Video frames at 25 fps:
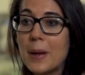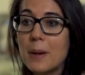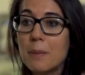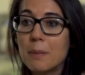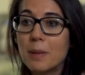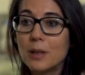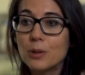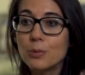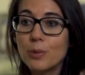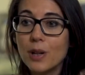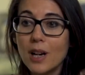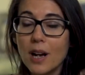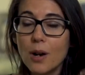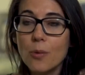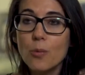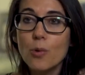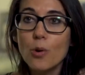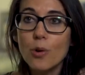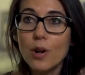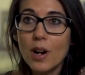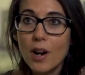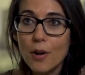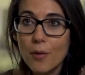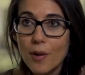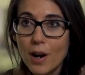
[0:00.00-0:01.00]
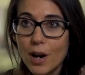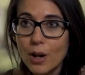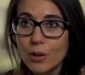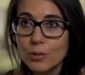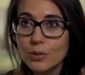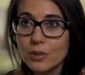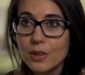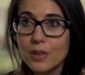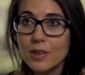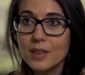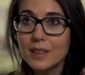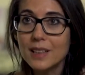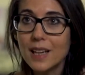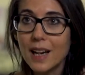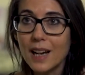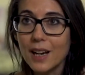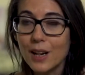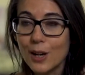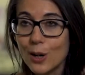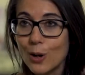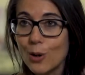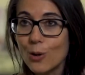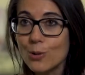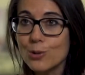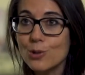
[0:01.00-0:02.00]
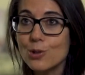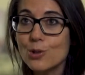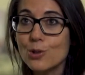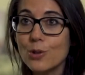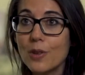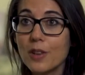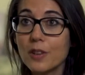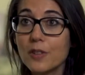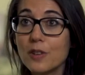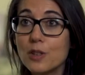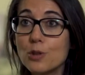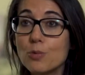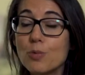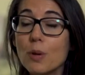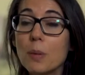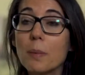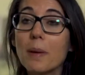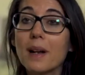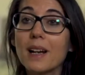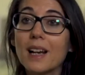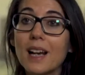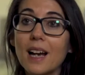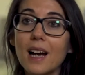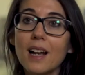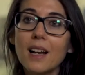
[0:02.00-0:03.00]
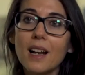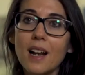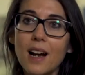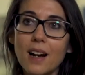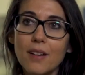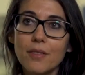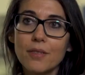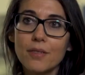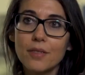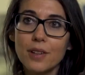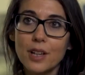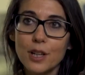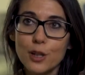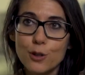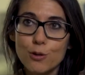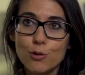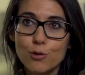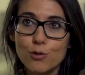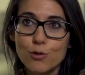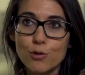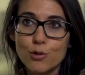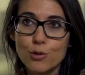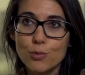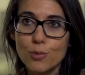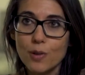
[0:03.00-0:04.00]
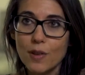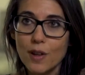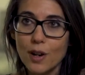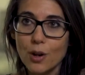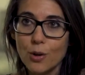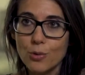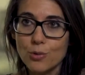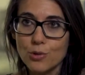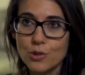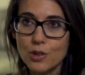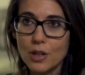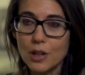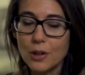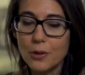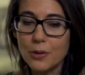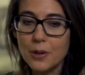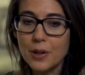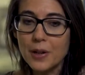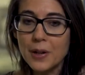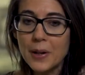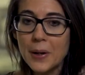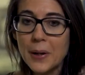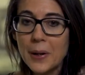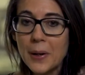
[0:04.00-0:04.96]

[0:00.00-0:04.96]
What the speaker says: but we can work around the diagnosis so that this woman can have a uterus with her own children.